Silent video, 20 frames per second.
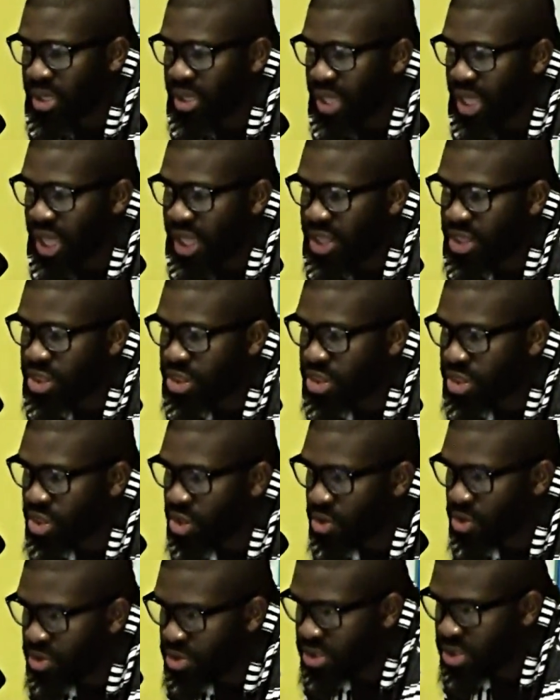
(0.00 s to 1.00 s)
That
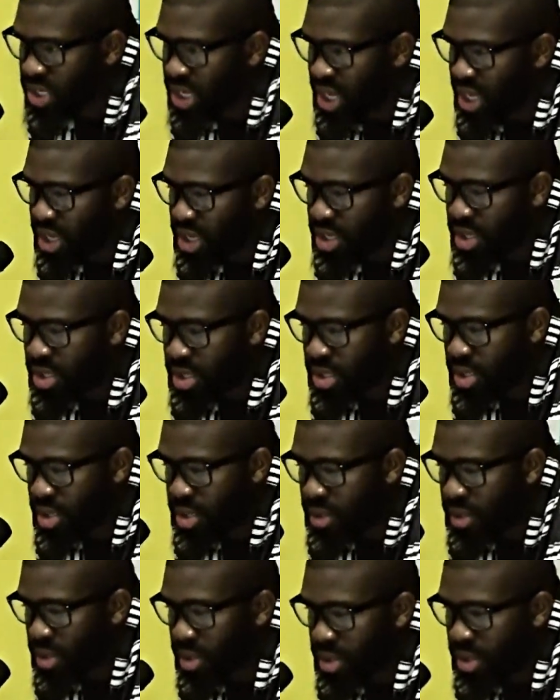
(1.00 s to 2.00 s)
Thursday,
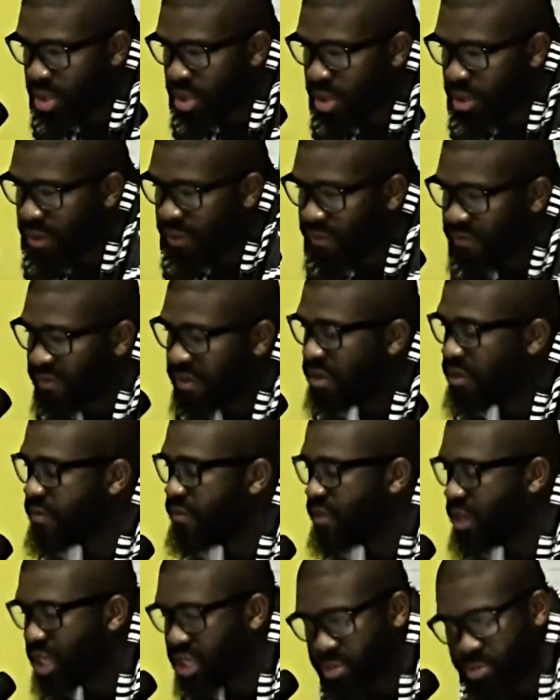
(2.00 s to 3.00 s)
Funk
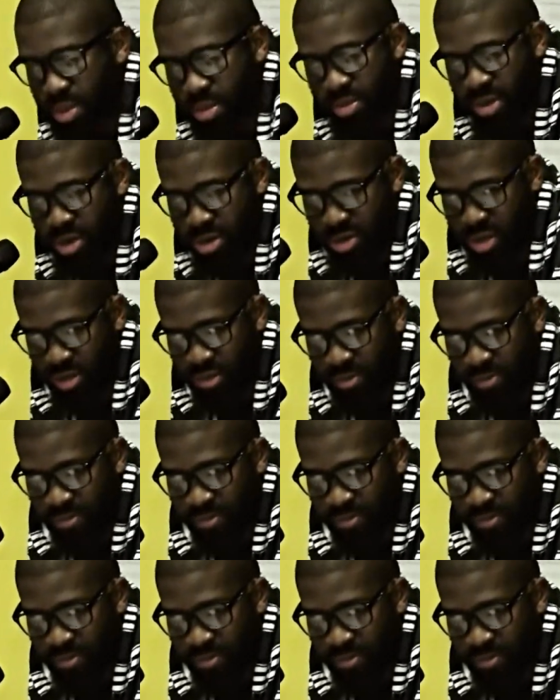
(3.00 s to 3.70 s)
Flex premiered it,